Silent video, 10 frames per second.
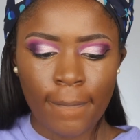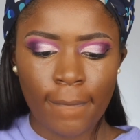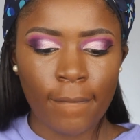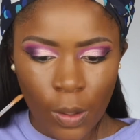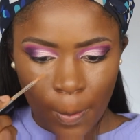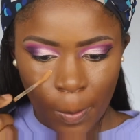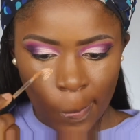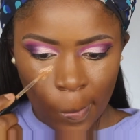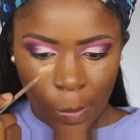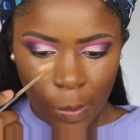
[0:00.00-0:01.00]
And I'm
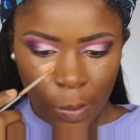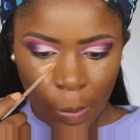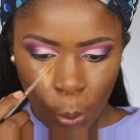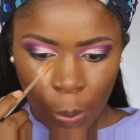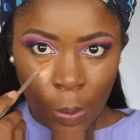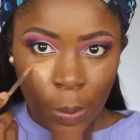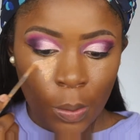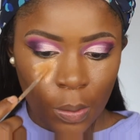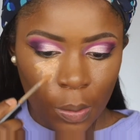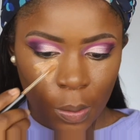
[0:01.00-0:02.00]
also going to use it for my
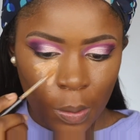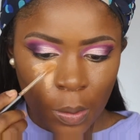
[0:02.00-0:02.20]
cheeks